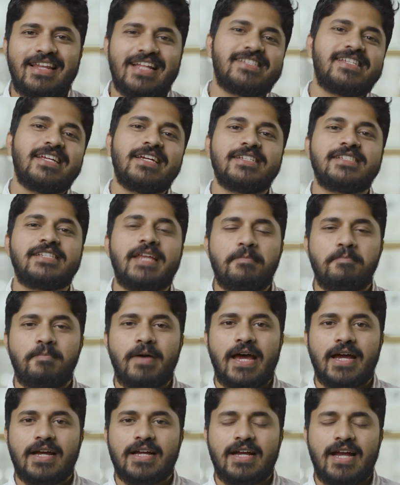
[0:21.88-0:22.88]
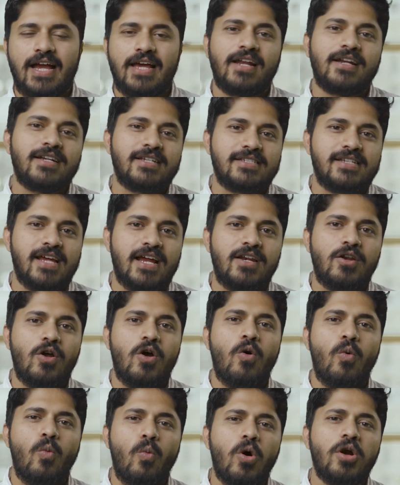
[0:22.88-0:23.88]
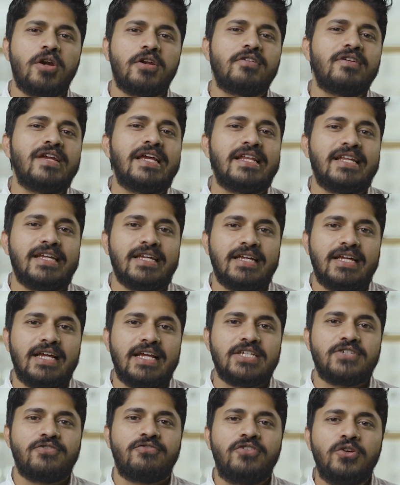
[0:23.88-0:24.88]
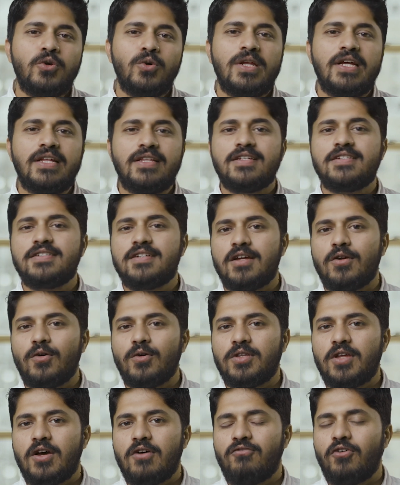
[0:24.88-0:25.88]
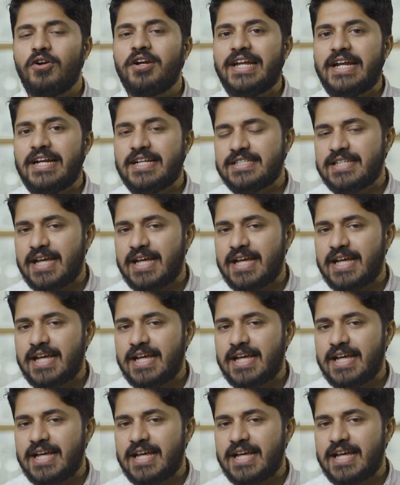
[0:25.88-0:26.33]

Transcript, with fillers: Let's take a step back and understand what really is fueling this growth for data